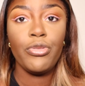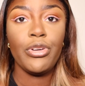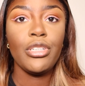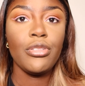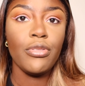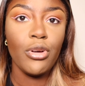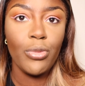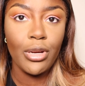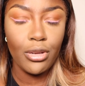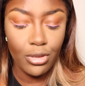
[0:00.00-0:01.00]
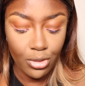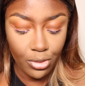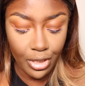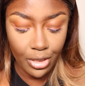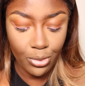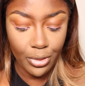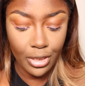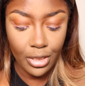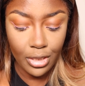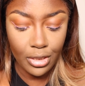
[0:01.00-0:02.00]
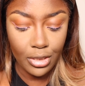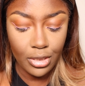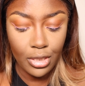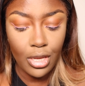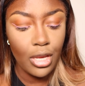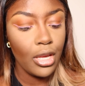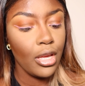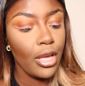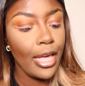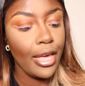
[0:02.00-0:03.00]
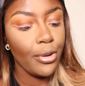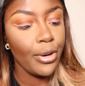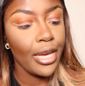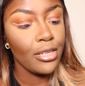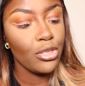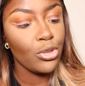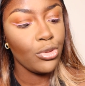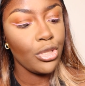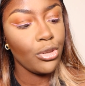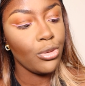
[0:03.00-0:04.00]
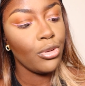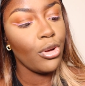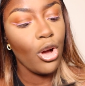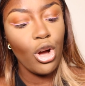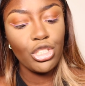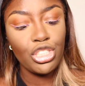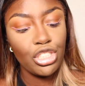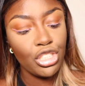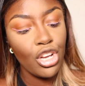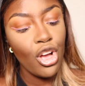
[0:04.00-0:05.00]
first of all, we're gonna go in with this AOA Studio Hush